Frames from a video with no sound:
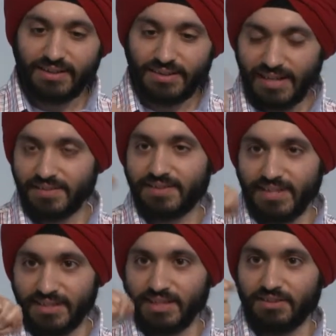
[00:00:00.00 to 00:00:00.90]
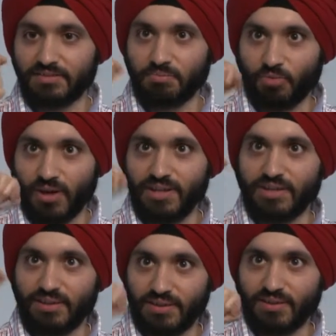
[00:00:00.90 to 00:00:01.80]
let's see this
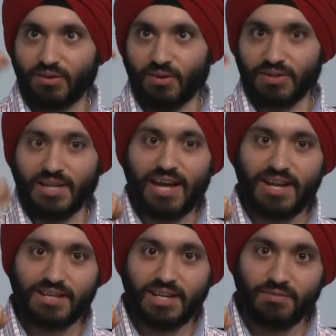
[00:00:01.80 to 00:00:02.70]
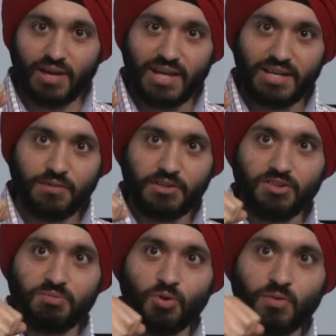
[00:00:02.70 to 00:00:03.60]
point on the hand, and if it
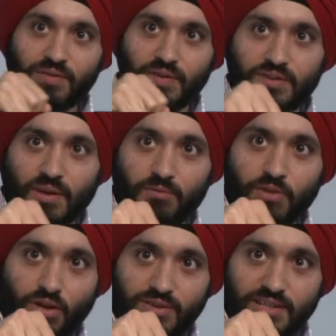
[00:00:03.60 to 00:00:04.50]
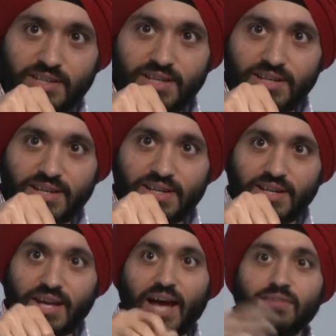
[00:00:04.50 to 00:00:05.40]
is moving with some velocity,
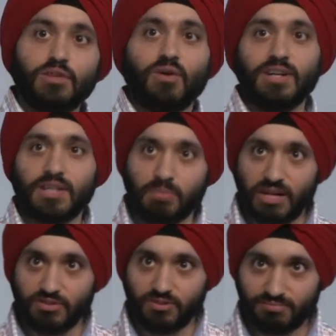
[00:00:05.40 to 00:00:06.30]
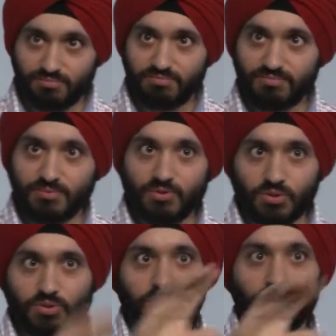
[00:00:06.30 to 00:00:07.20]
I will call it a punch. So
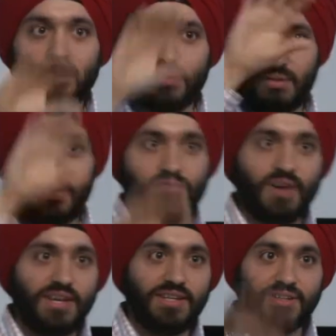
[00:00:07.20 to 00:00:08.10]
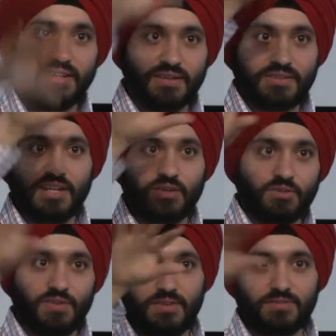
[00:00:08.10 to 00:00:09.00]
you define a set
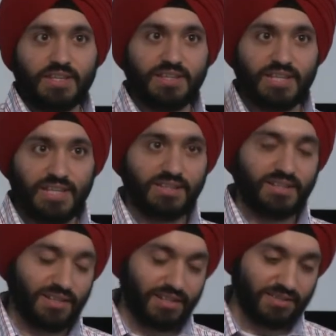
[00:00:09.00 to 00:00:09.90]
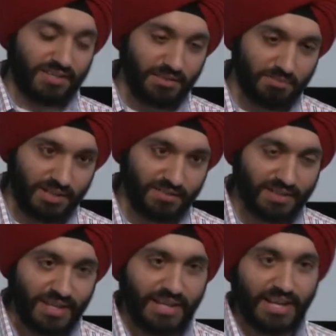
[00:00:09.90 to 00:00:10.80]
of if and then statements,
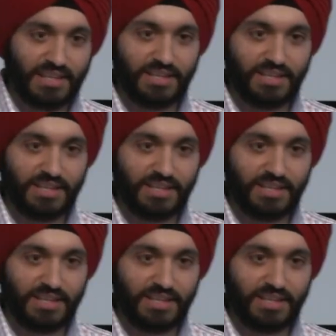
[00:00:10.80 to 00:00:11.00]
and